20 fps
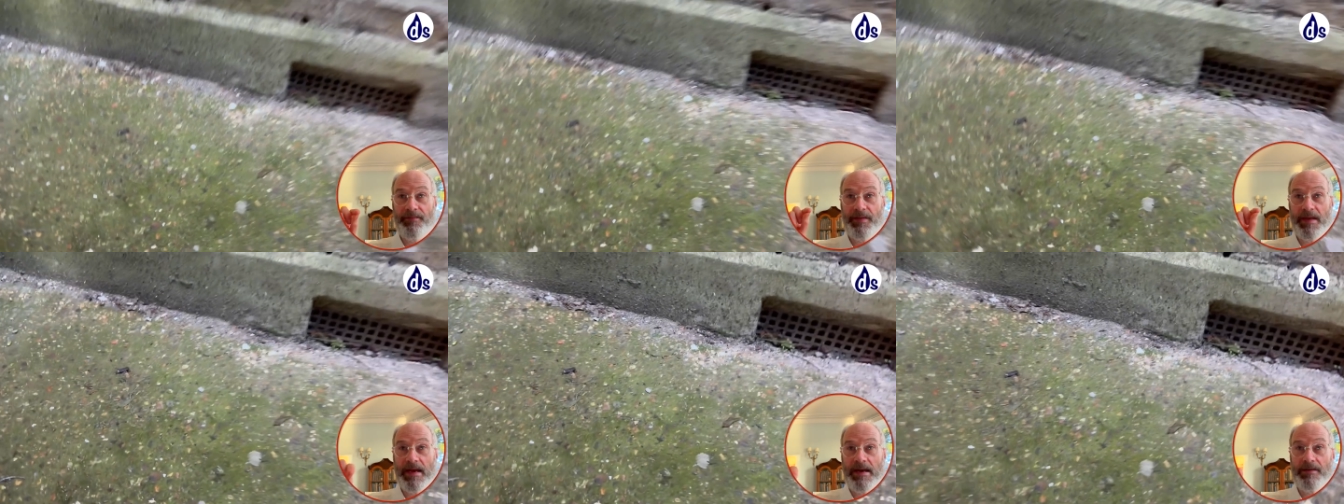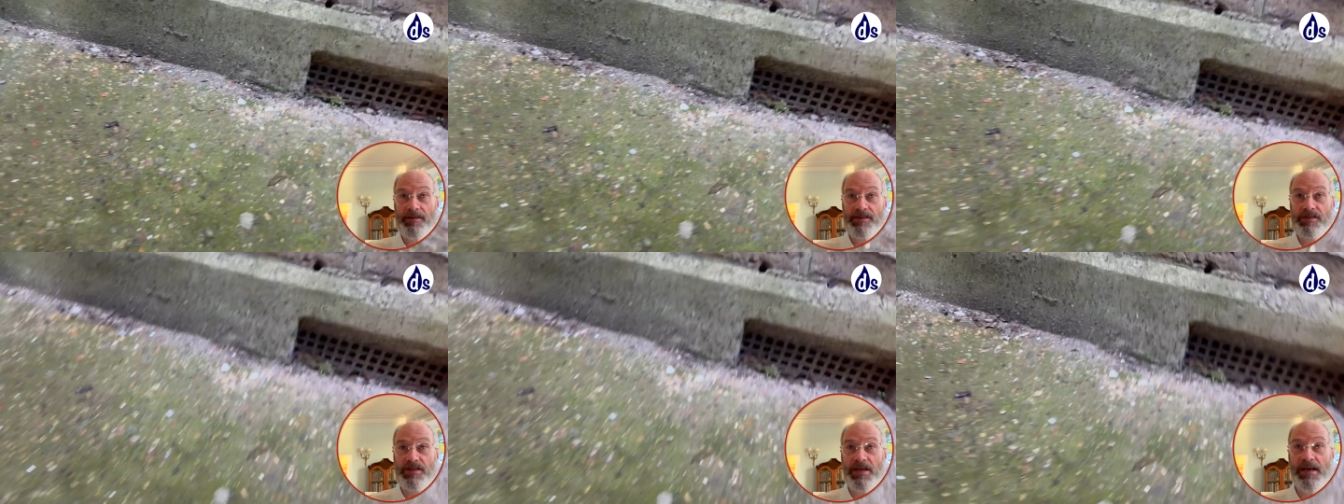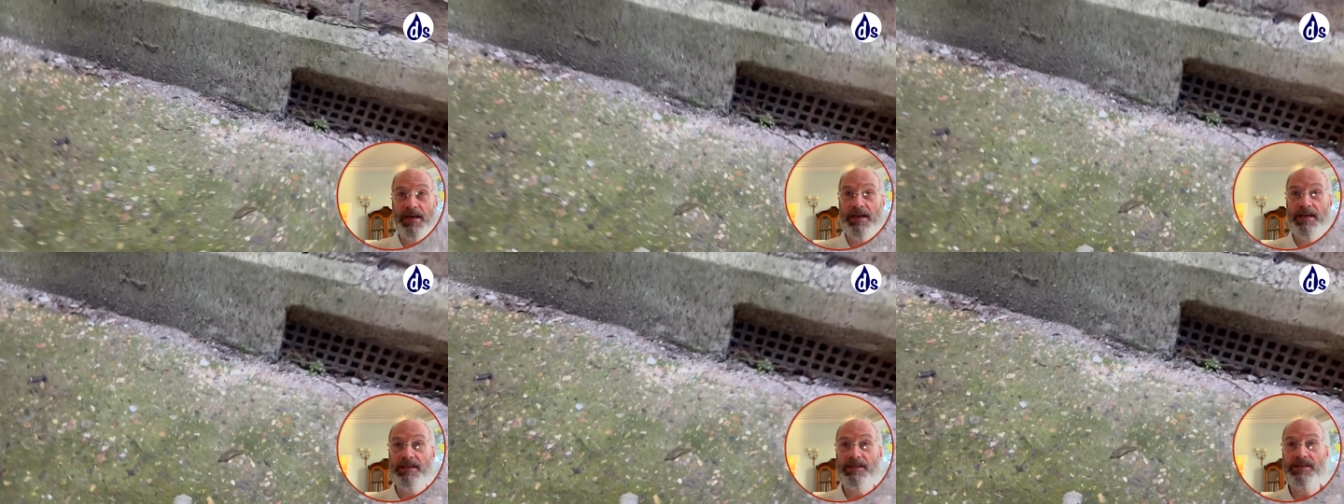the
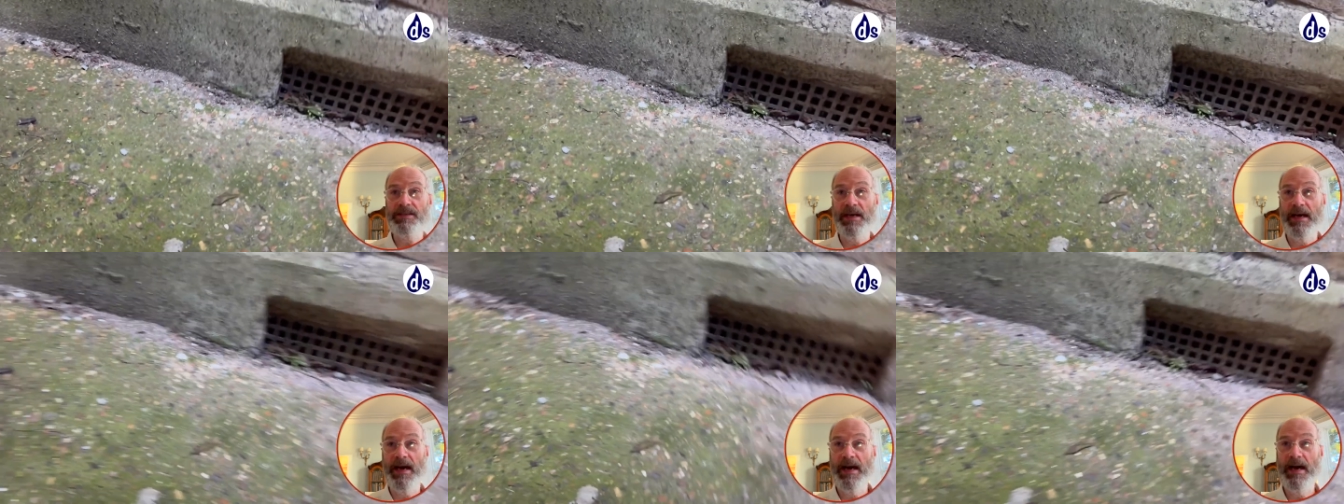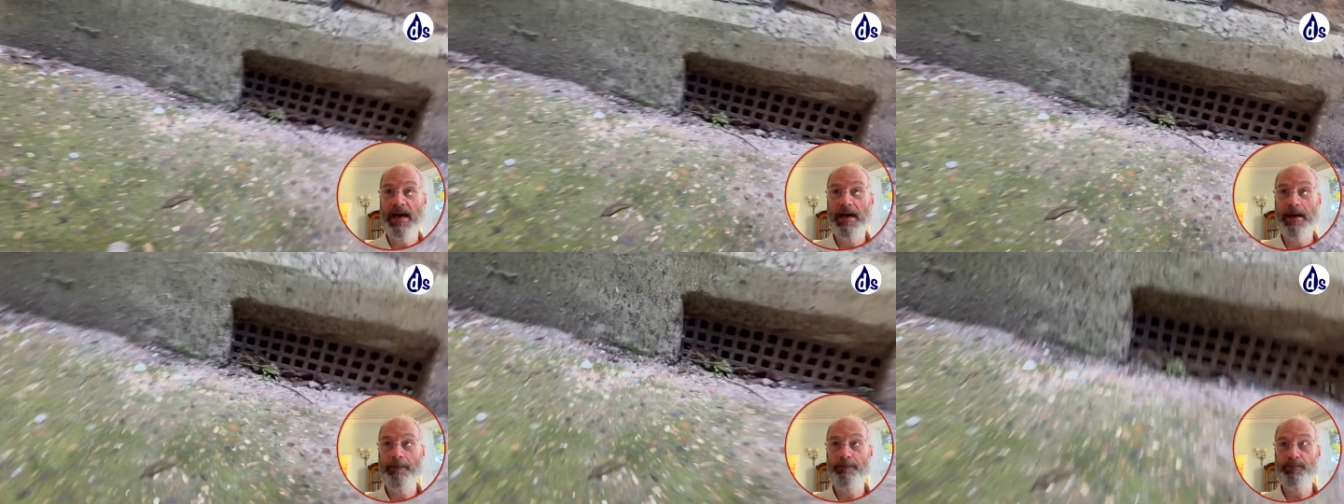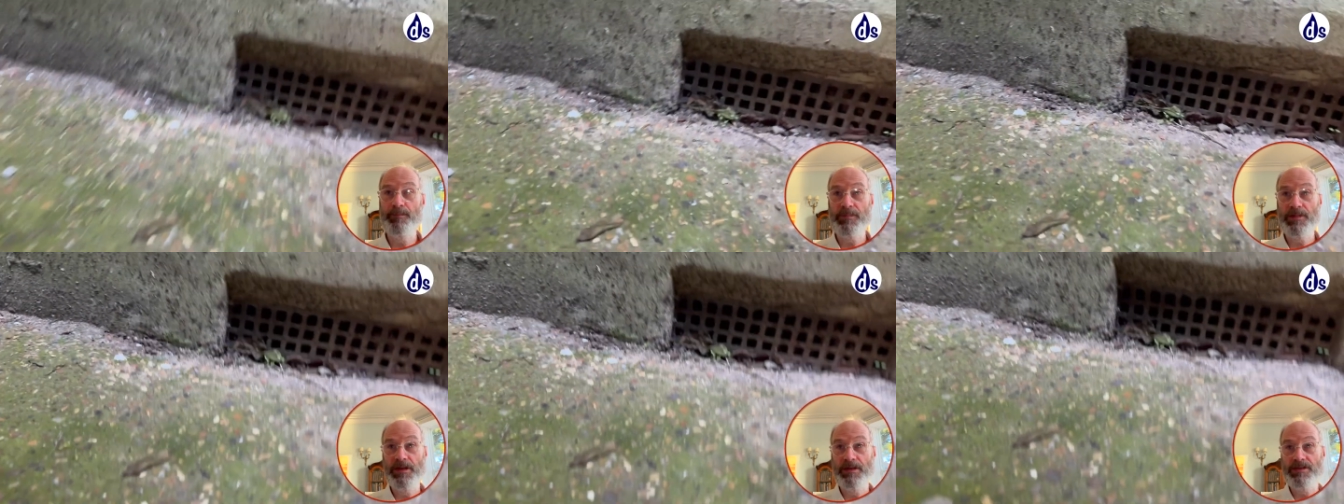outside,
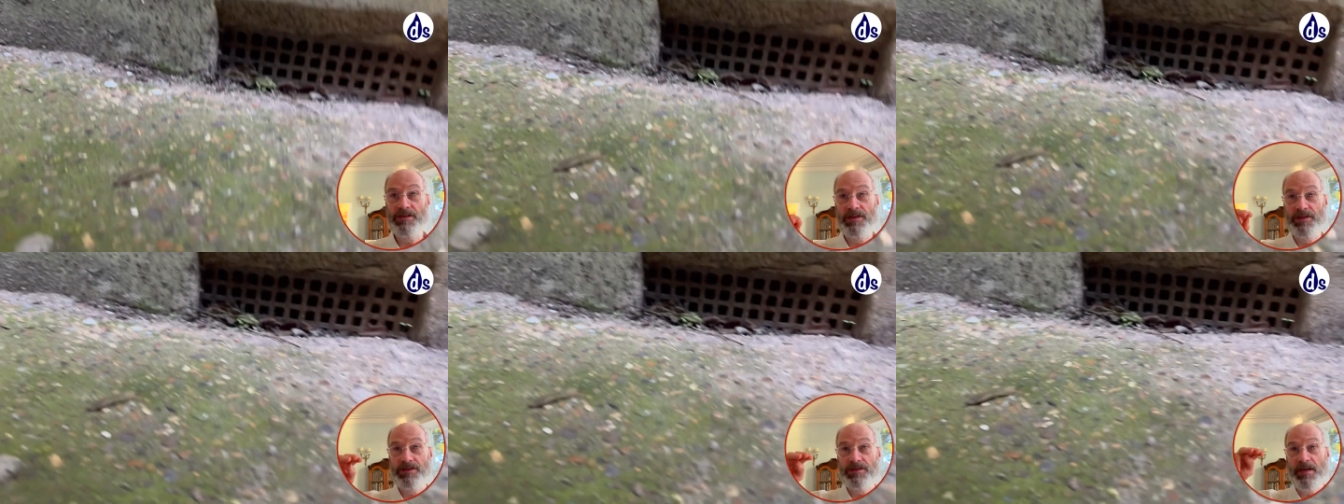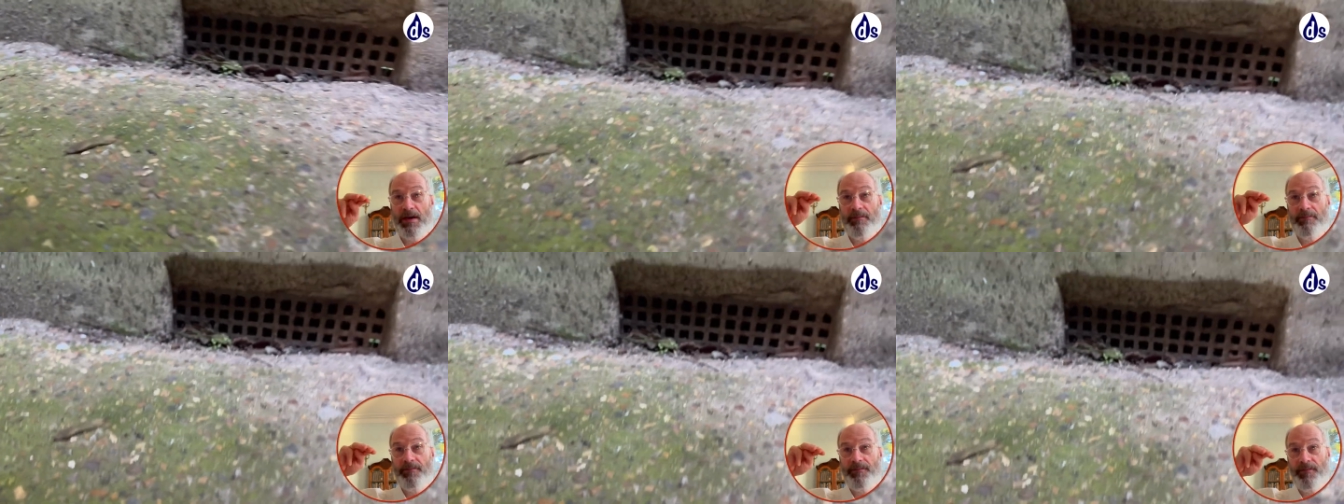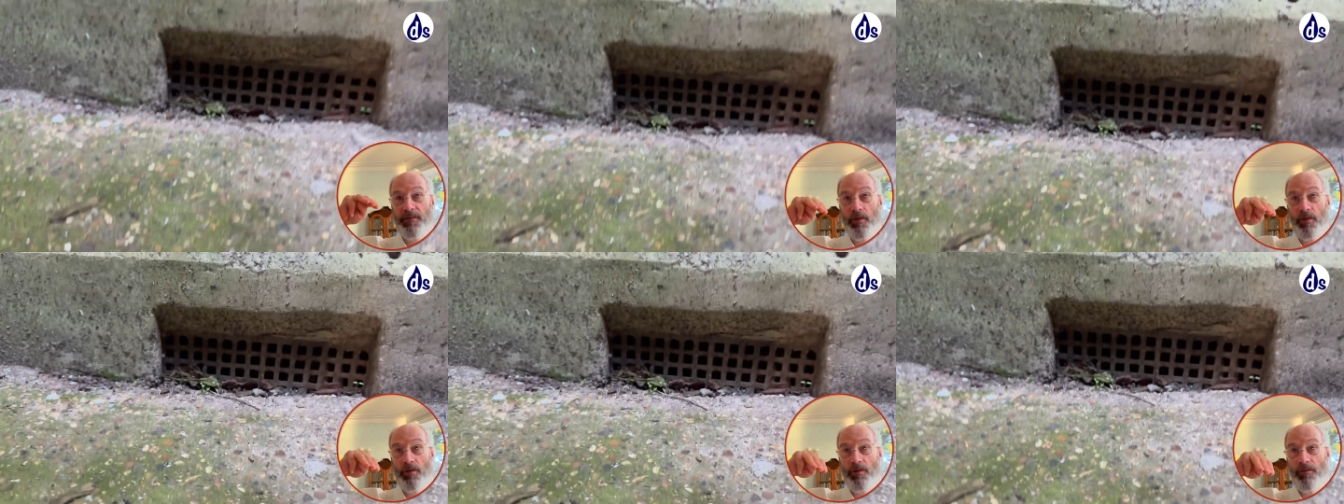there's a
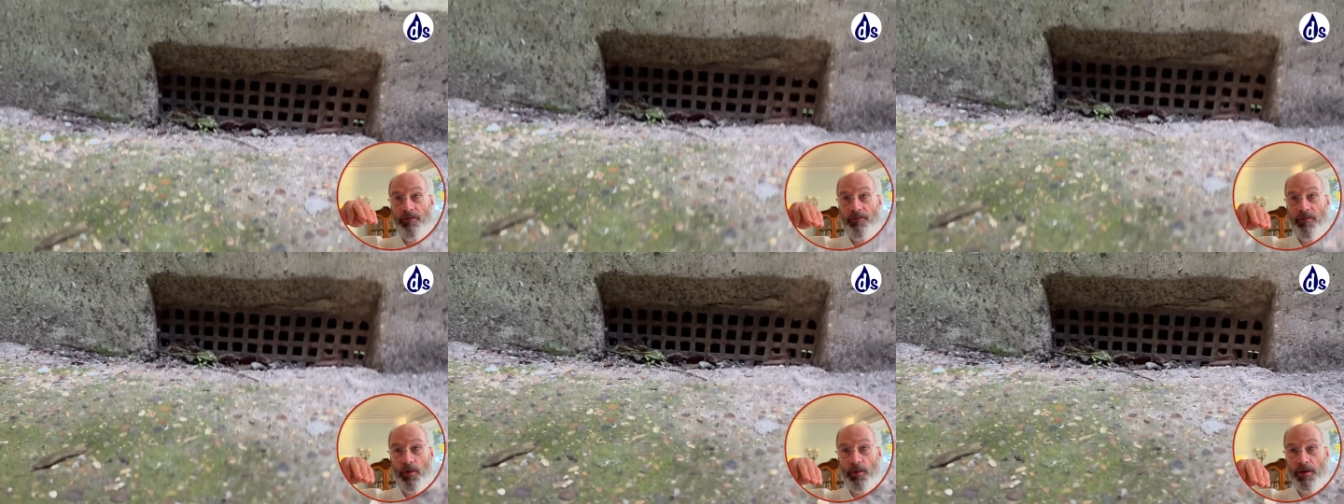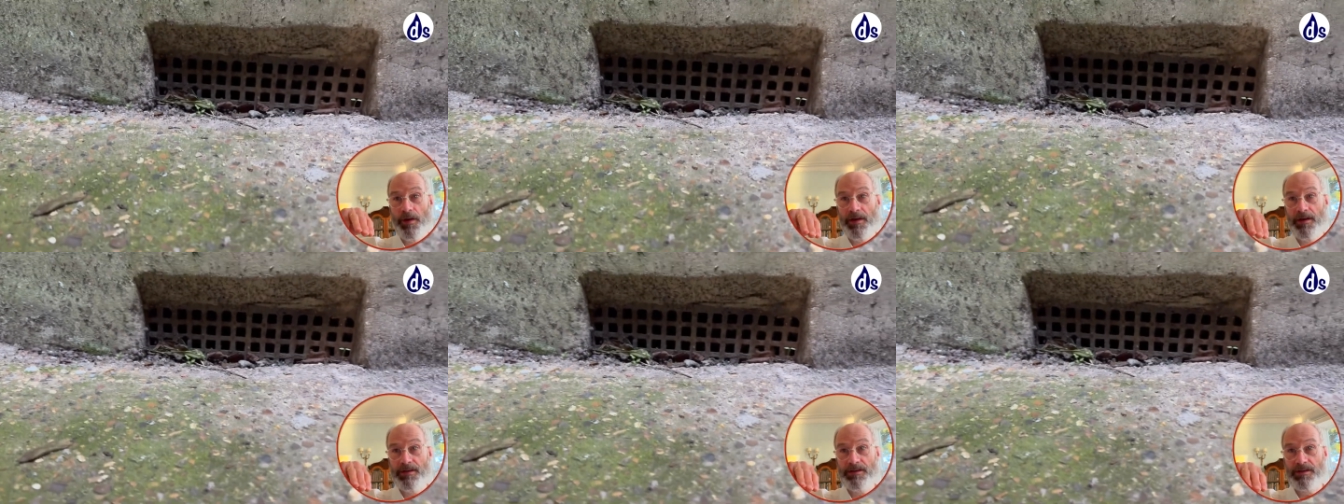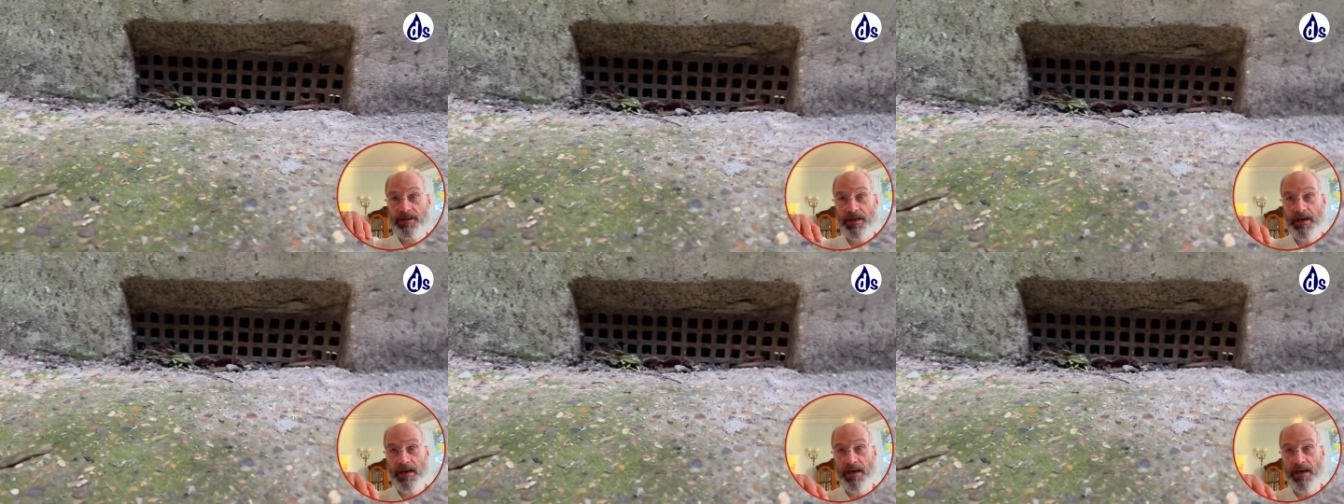subfloor void